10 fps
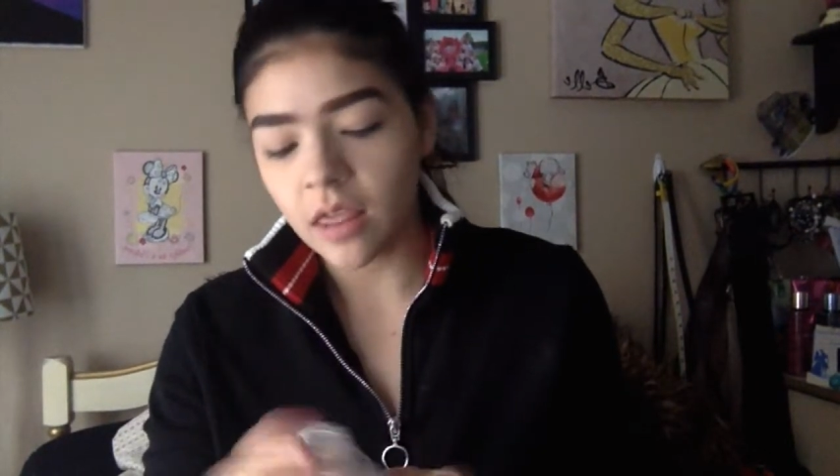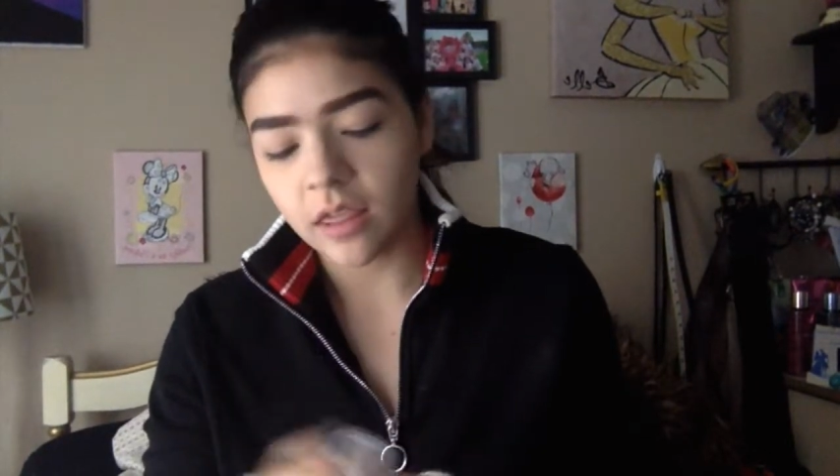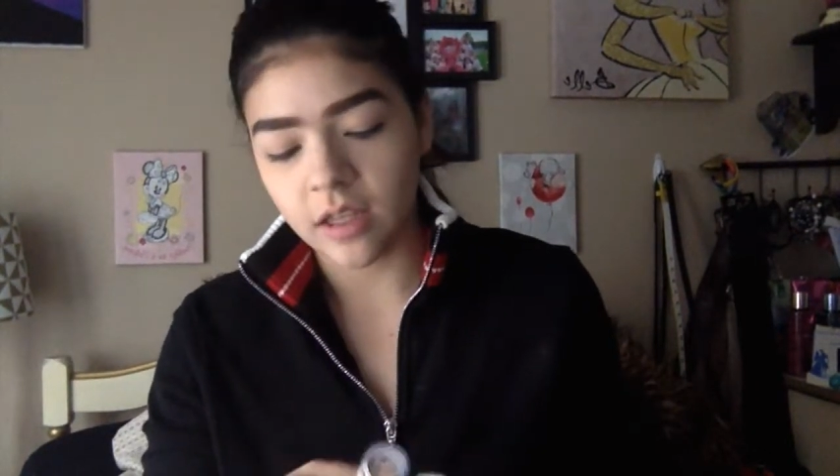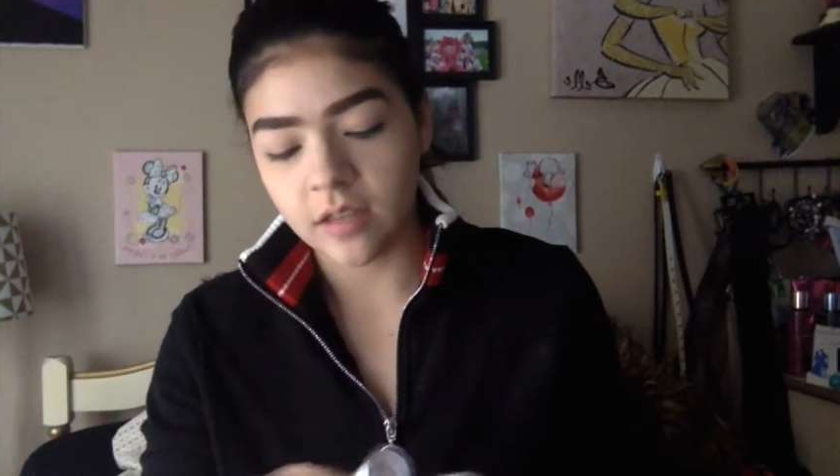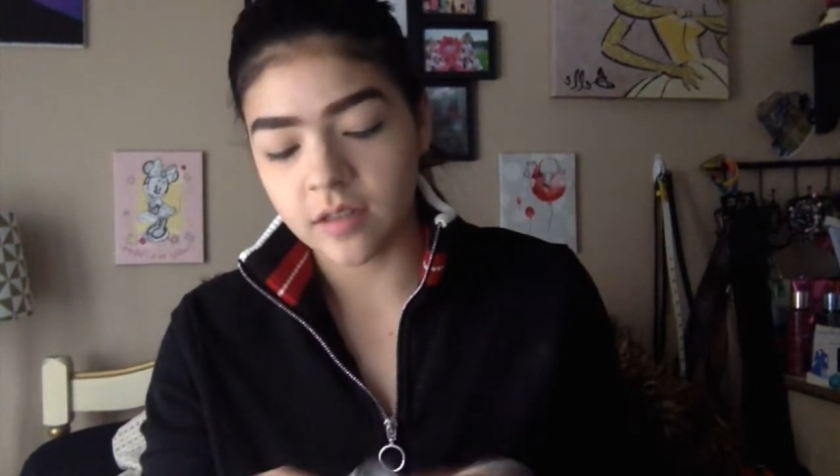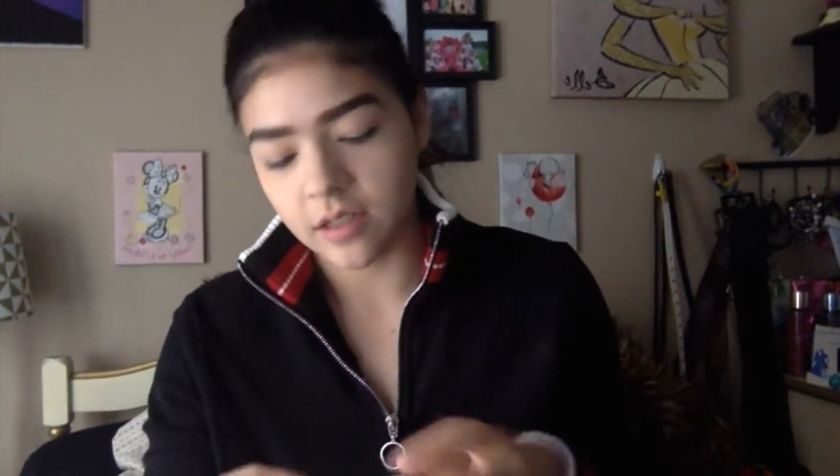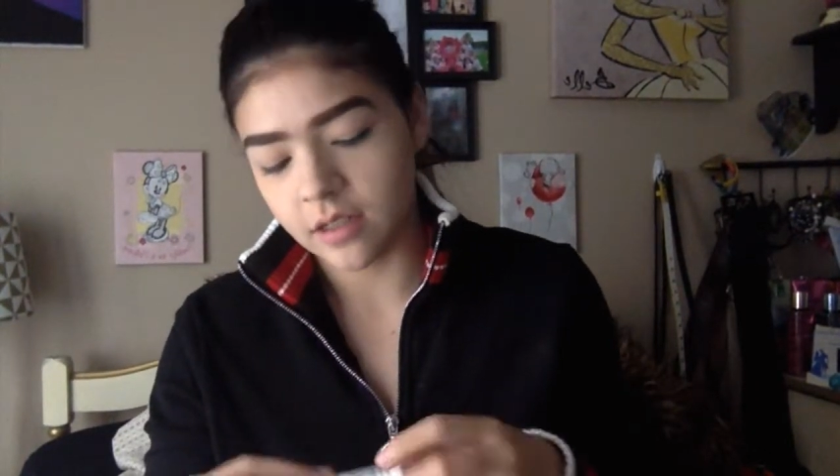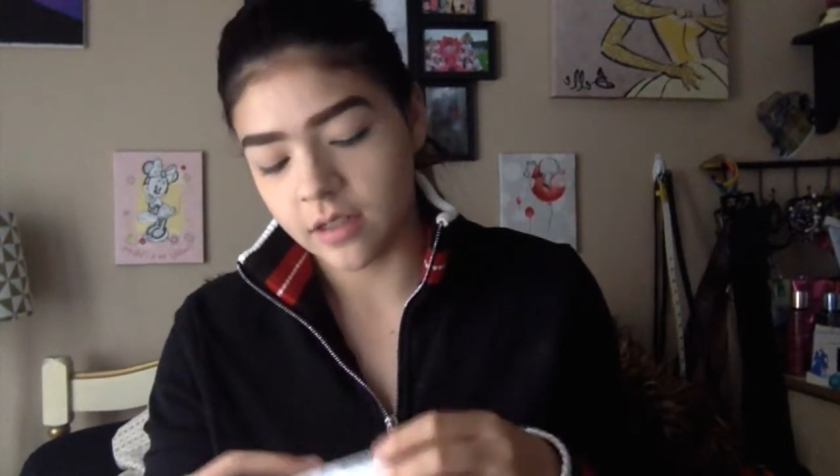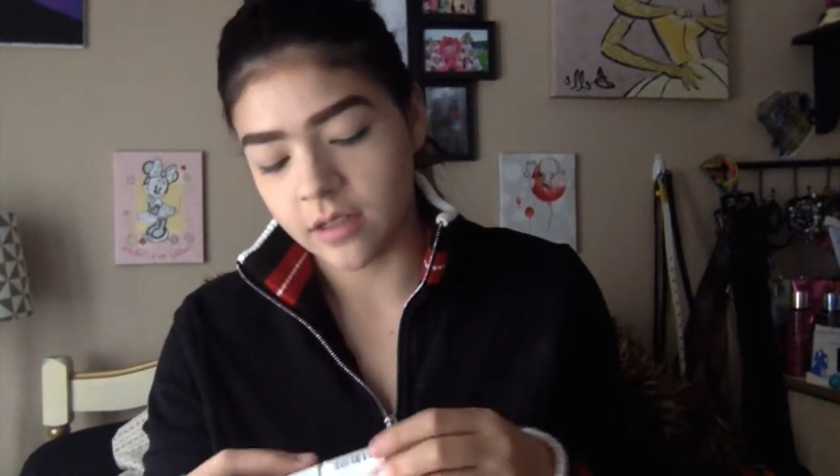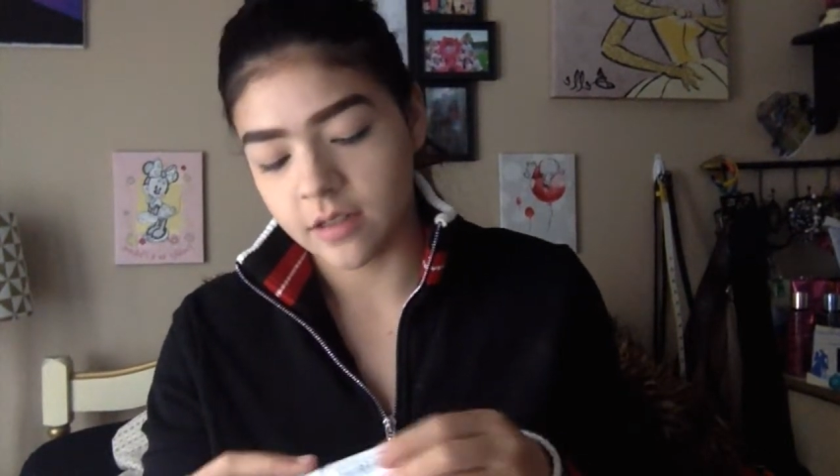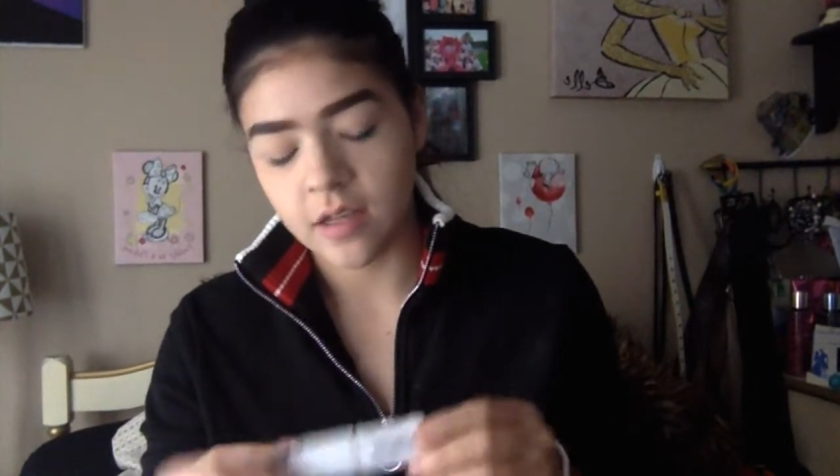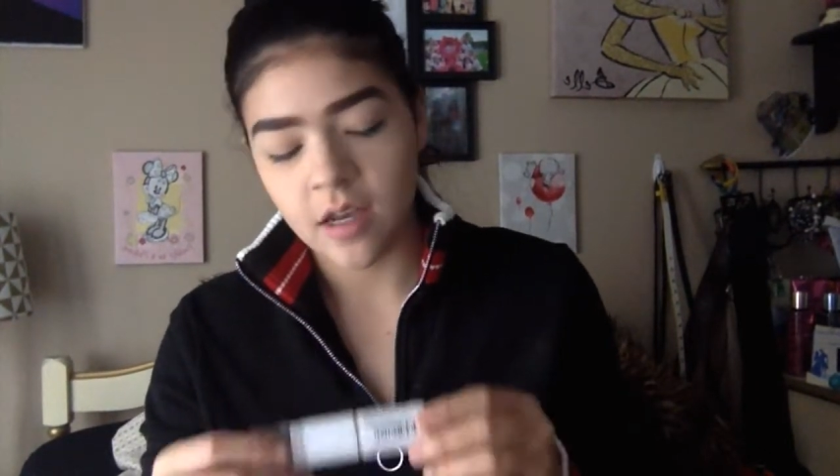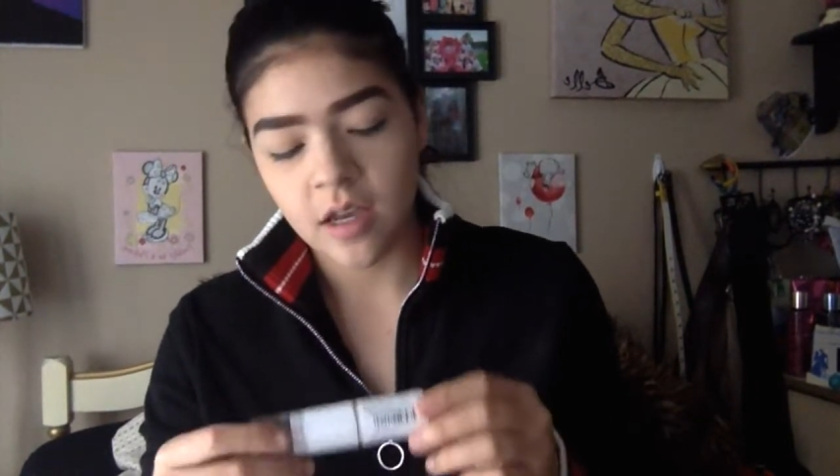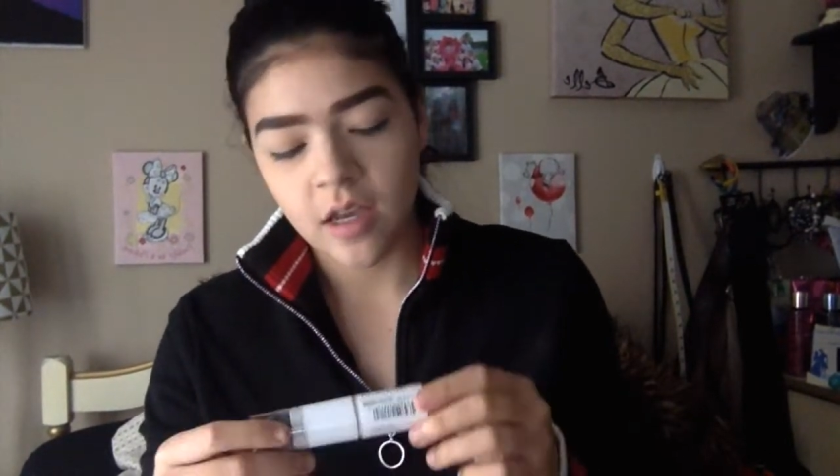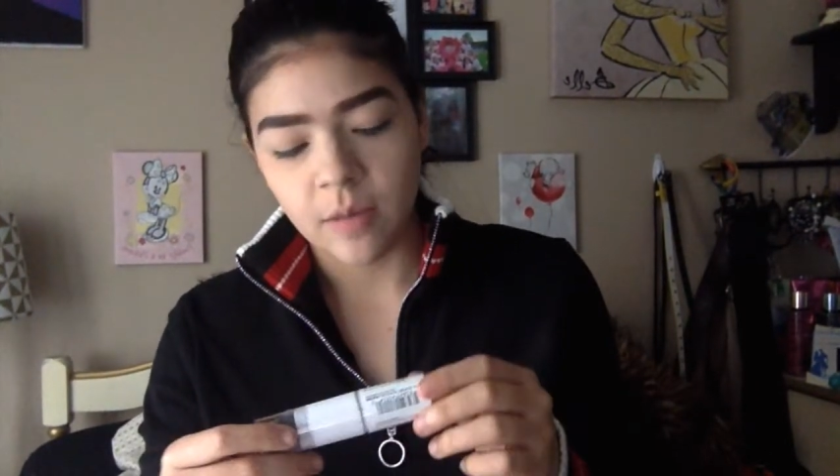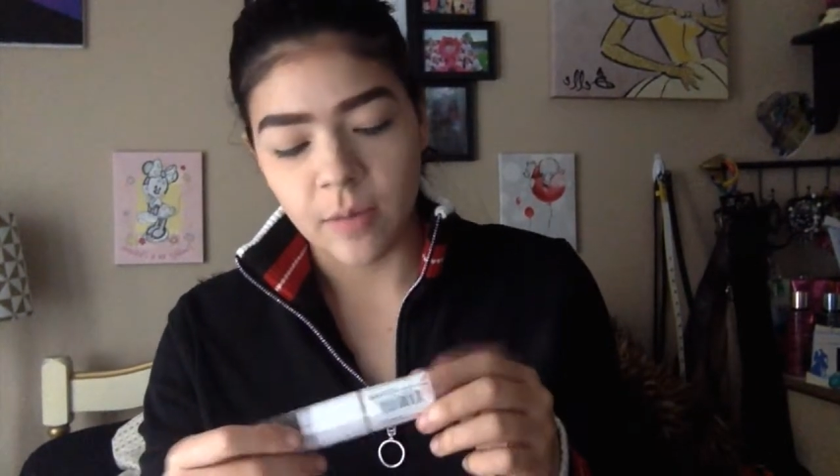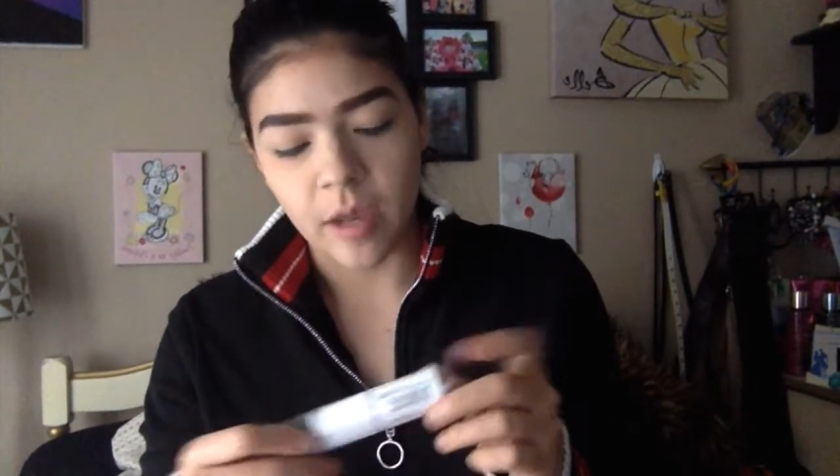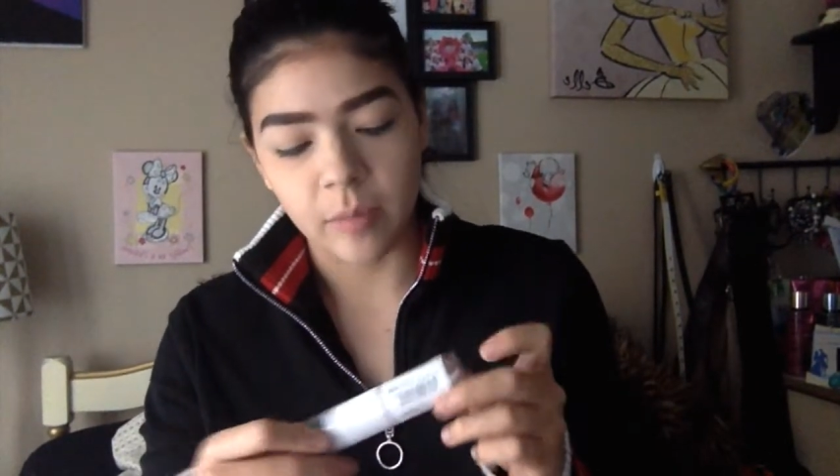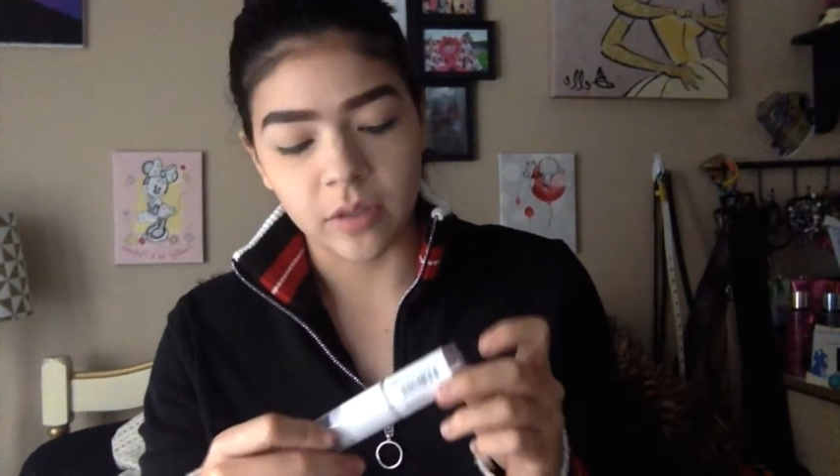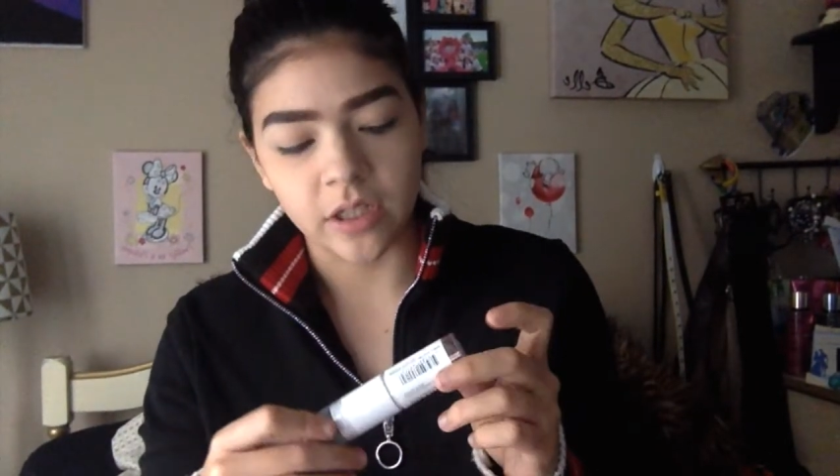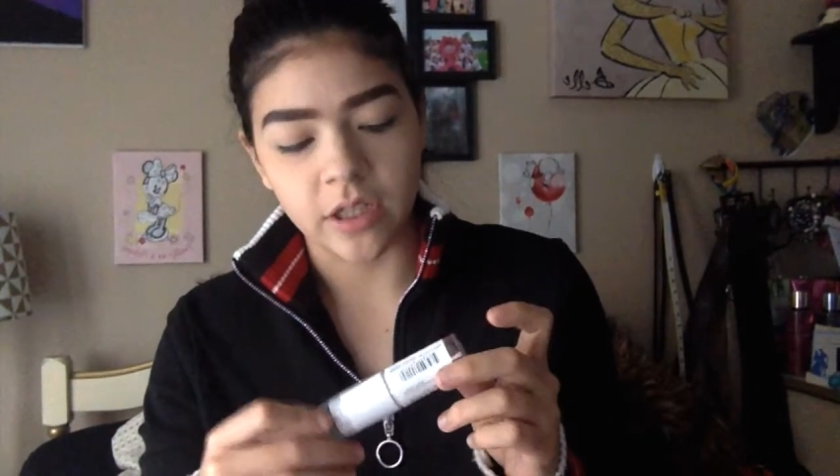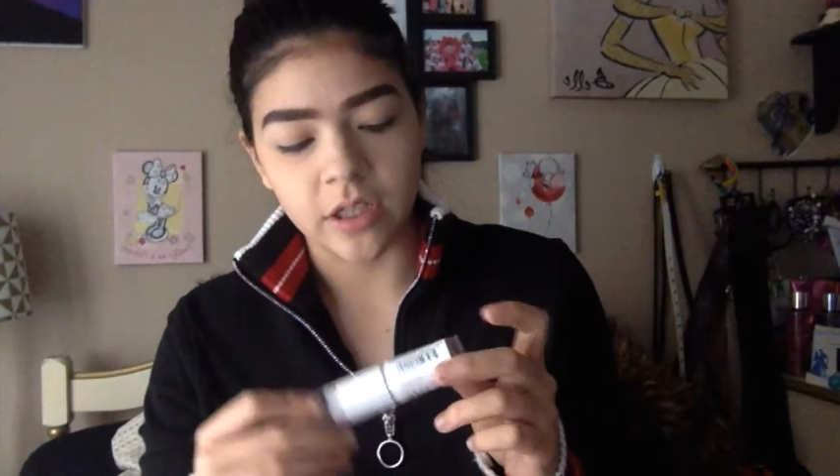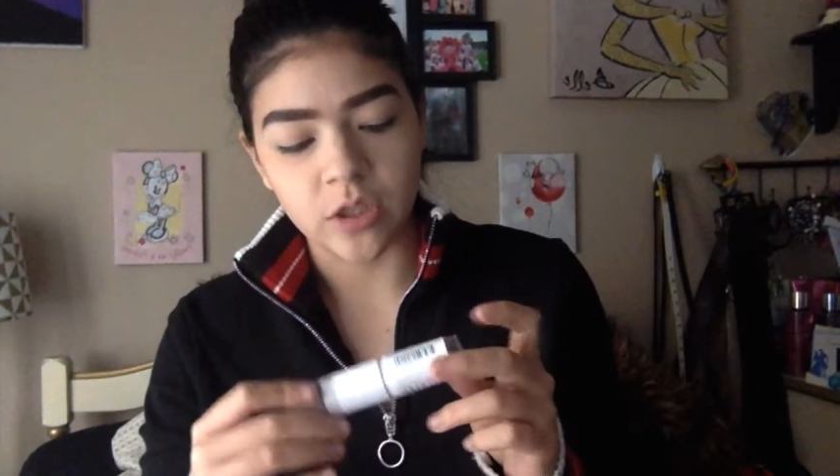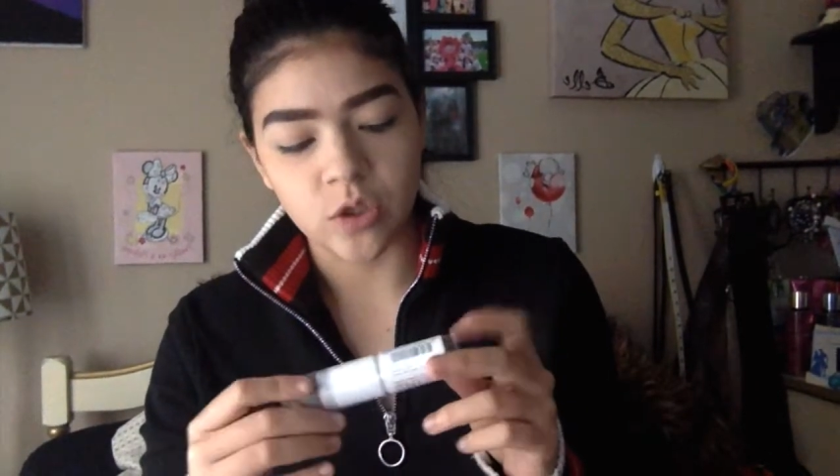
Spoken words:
This is Maybelline